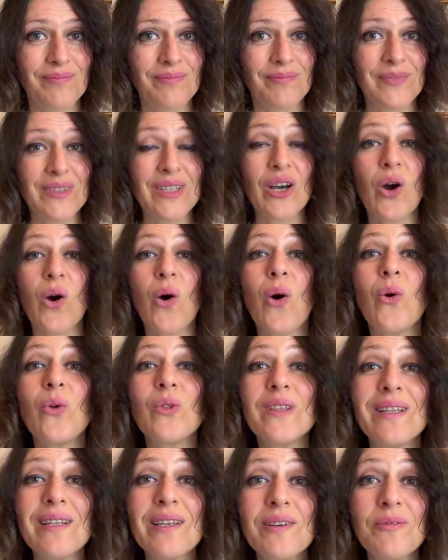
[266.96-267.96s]
the
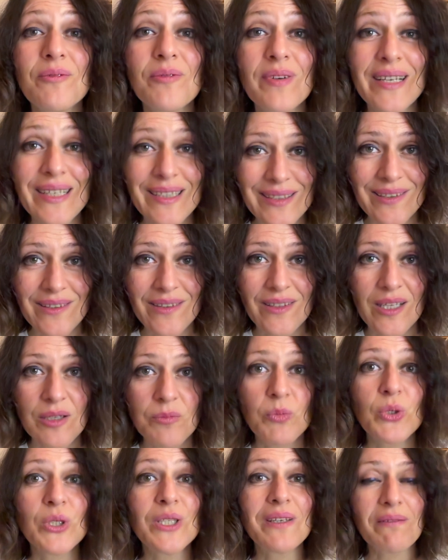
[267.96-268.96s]
only reason and
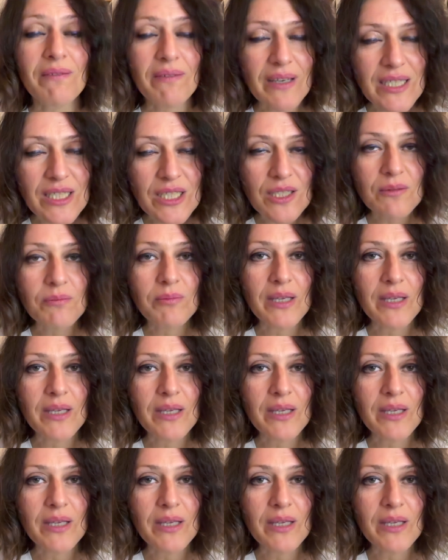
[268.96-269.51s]
motivation